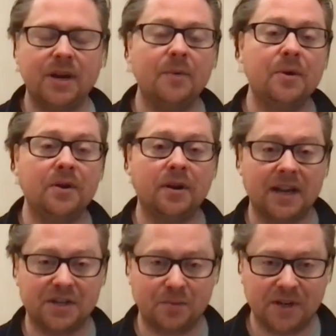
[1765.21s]
I'm going to
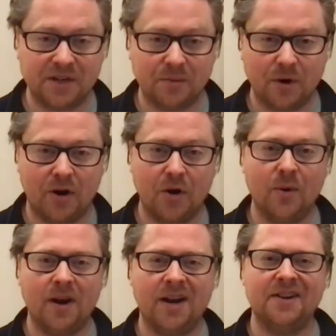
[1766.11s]
Glastonbury
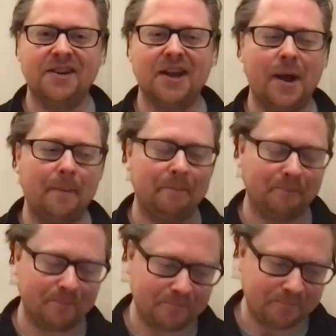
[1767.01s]
tomorrow, and um,